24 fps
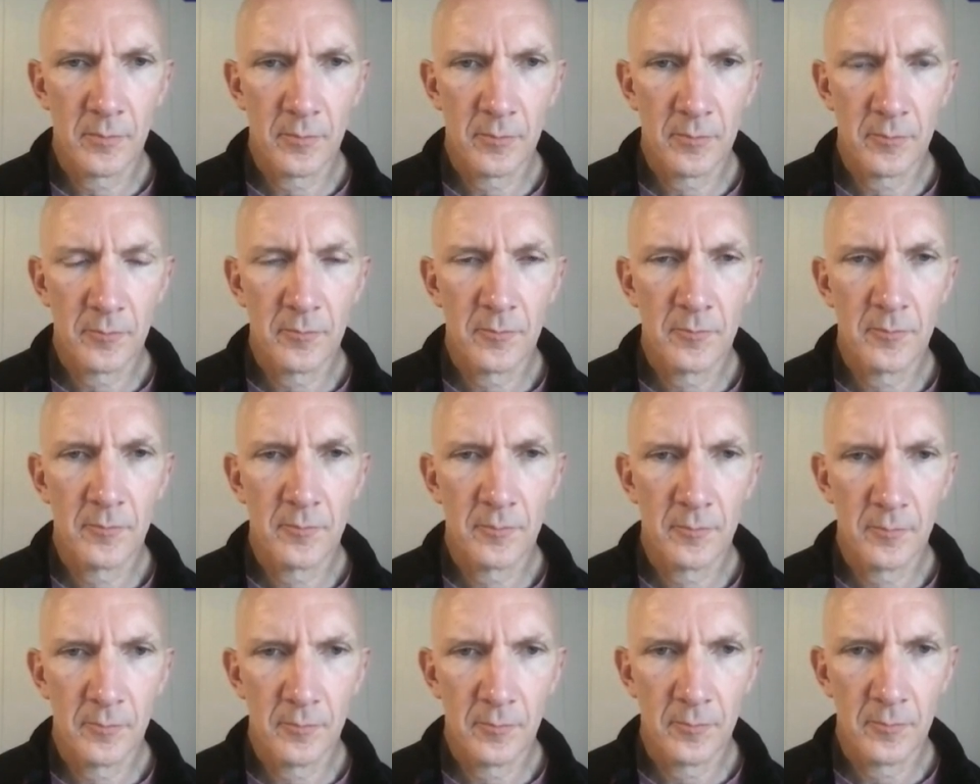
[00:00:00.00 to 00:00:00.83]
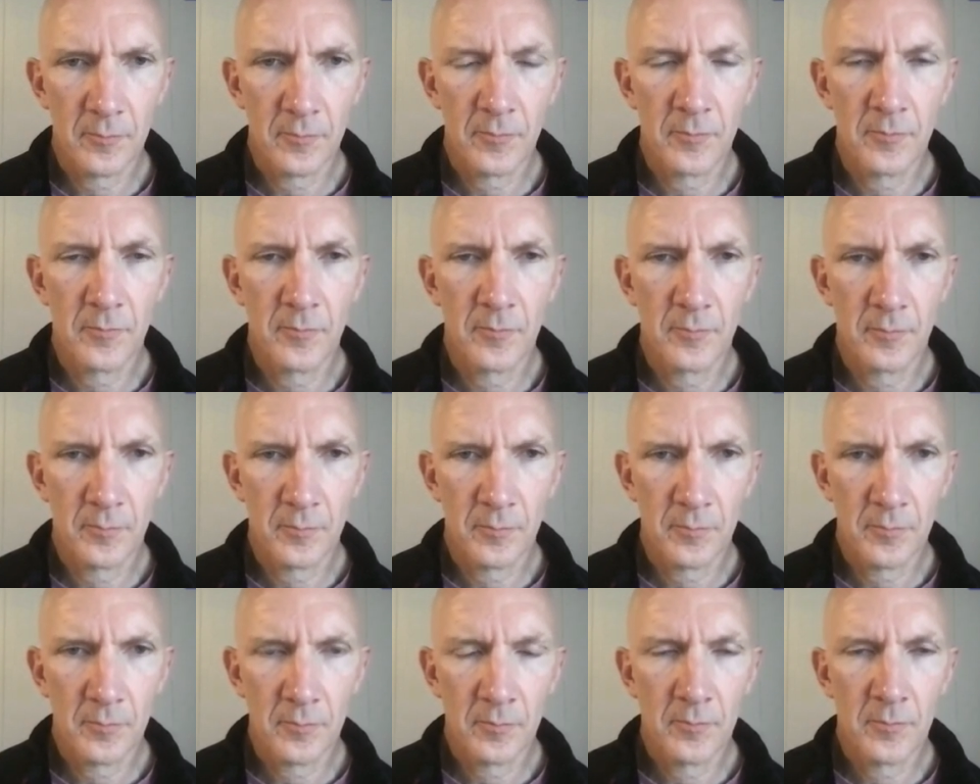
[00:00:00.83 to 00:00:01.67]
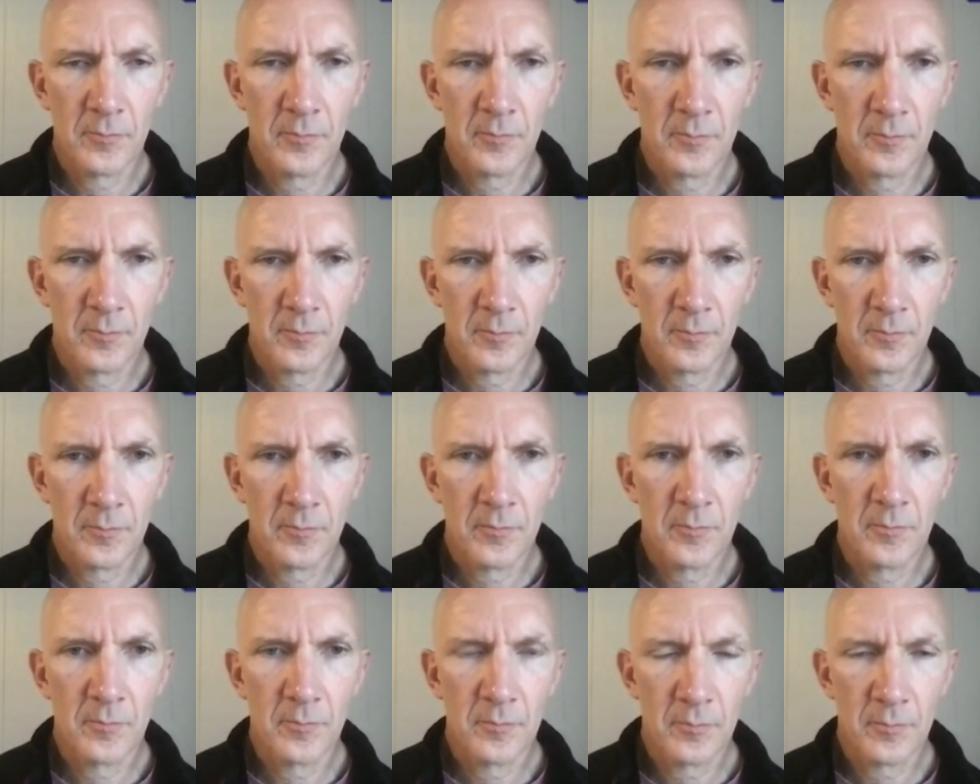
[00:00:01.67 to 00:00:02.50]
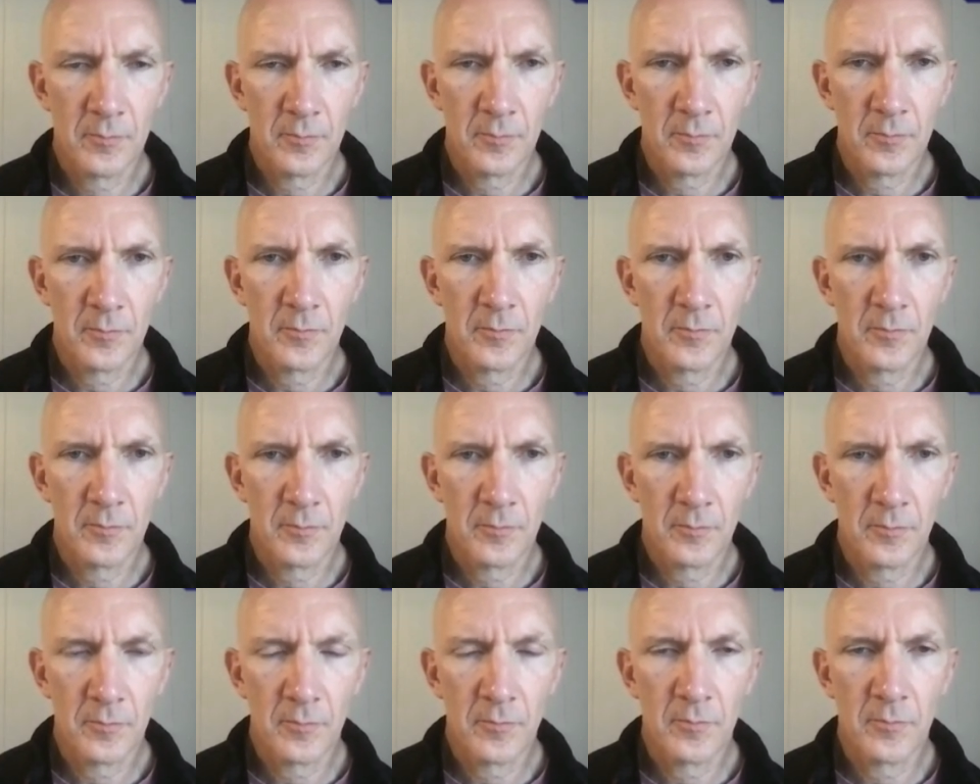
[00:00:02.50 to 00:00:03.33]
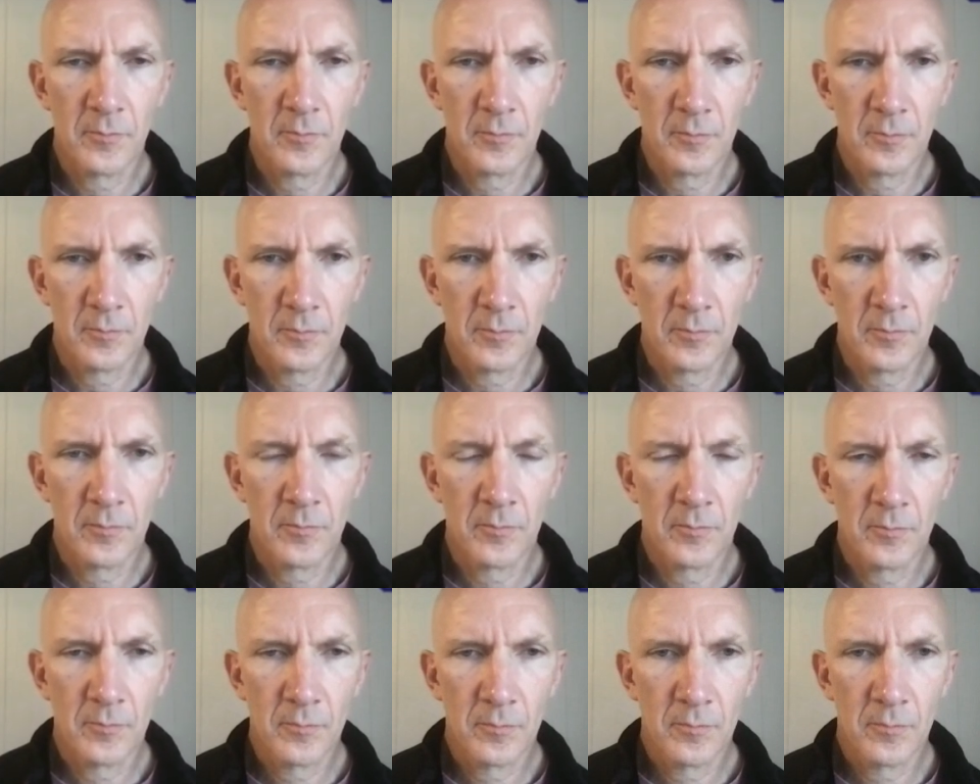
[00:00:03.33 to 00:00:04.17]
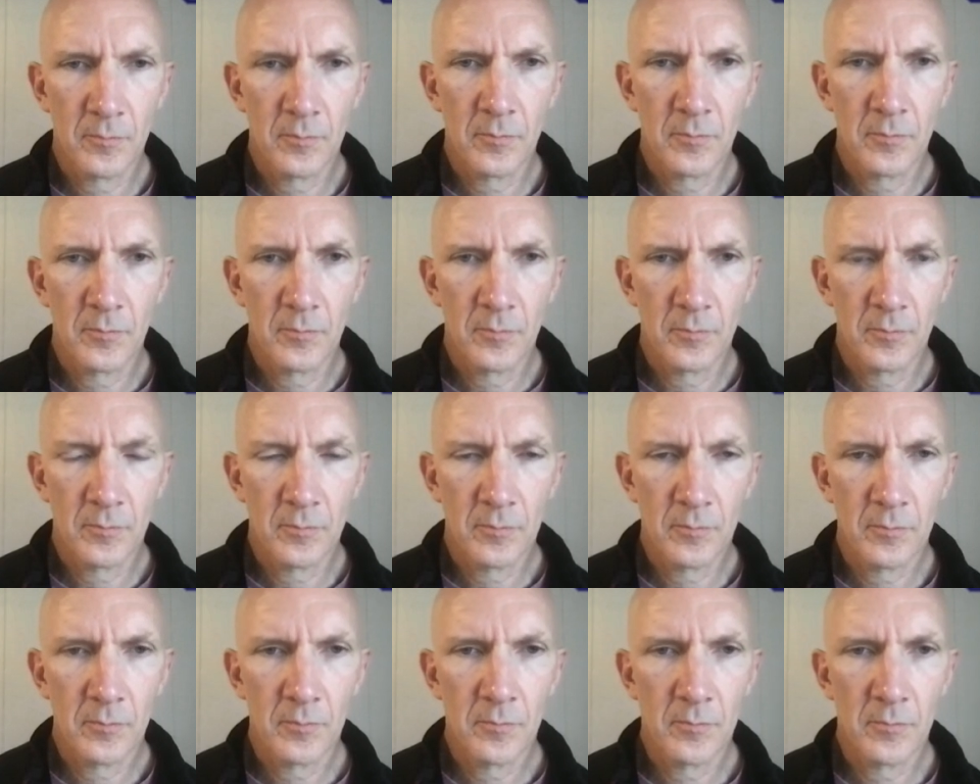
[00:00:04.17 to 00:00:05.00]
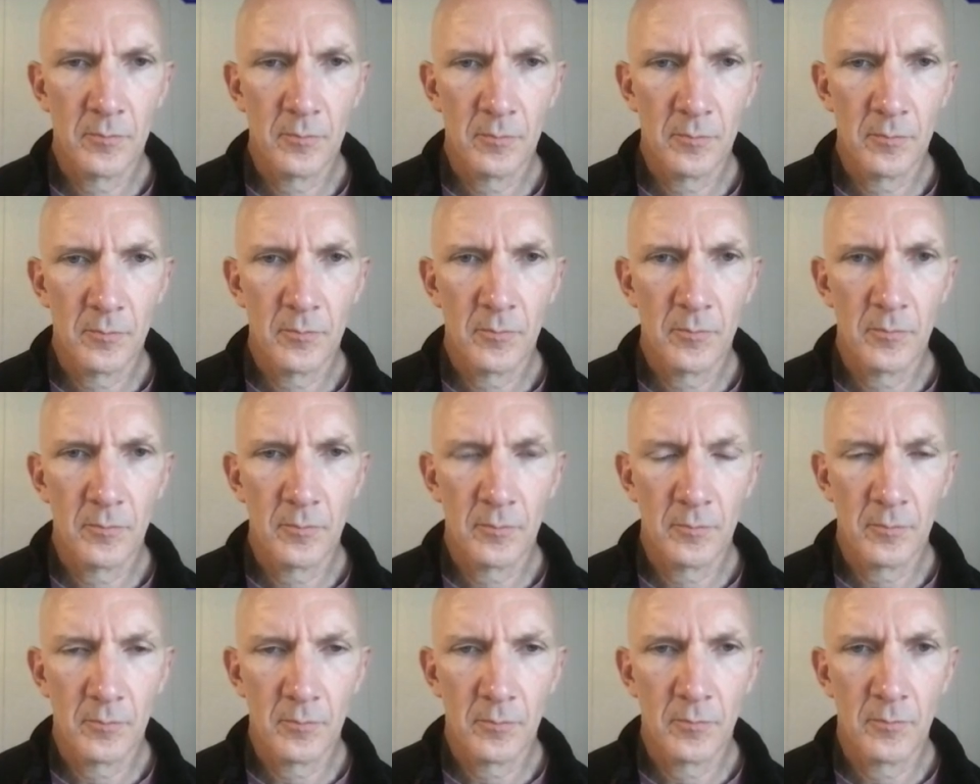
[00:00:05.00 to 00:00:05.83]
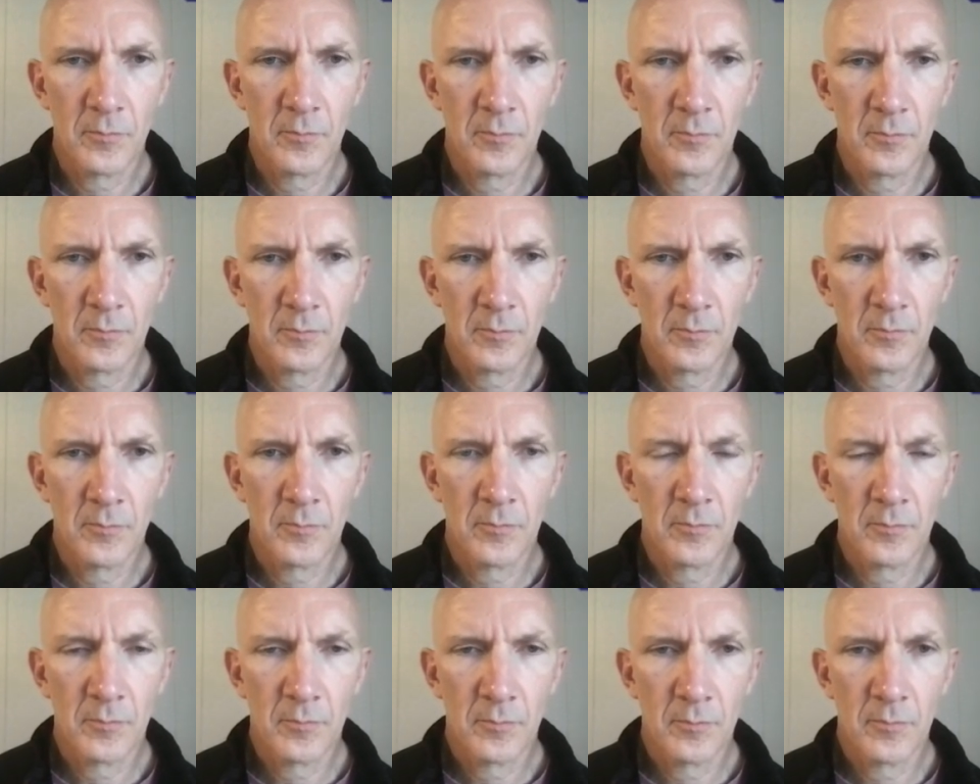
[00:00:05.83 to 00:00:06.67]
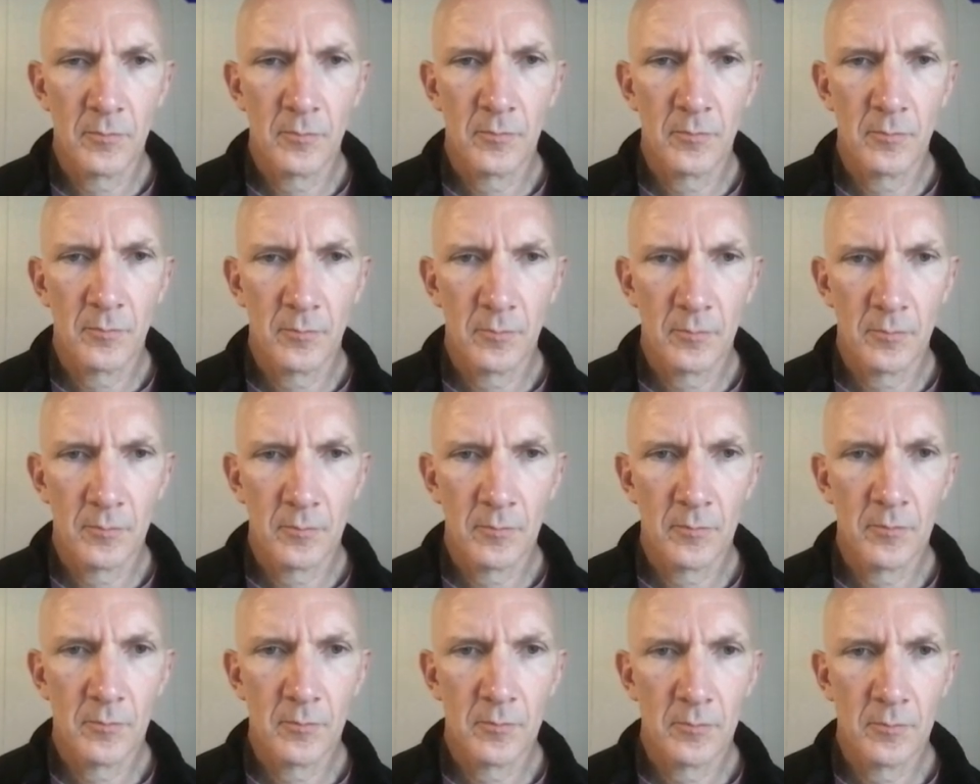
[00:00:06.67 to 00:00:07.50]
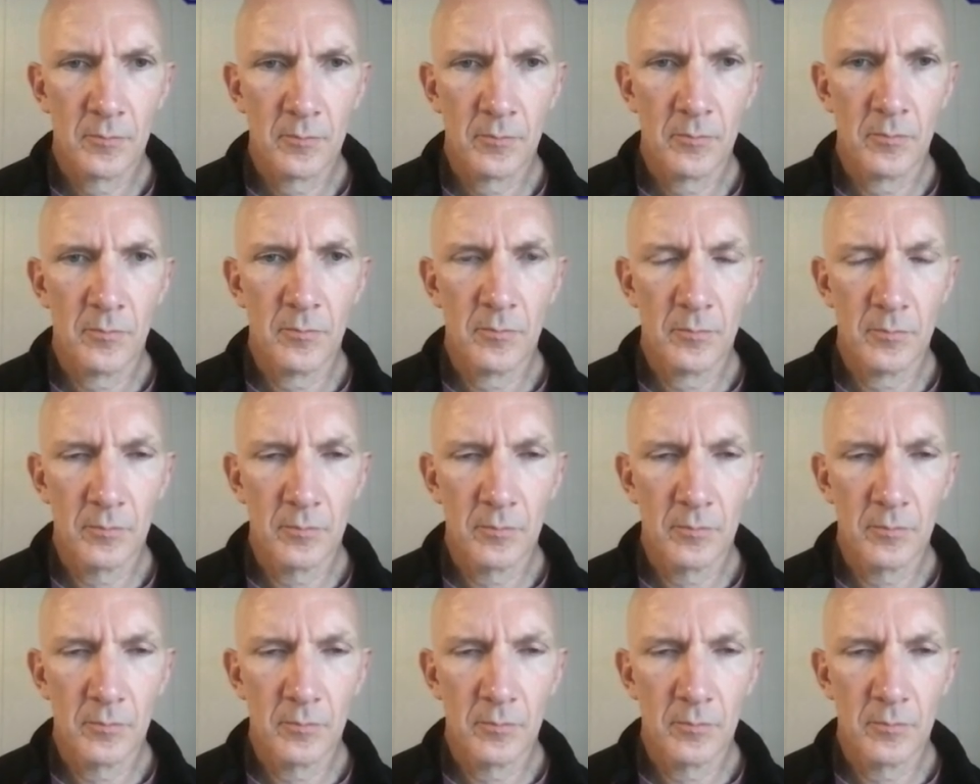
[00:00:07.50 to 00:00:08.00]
This person isn't speaking.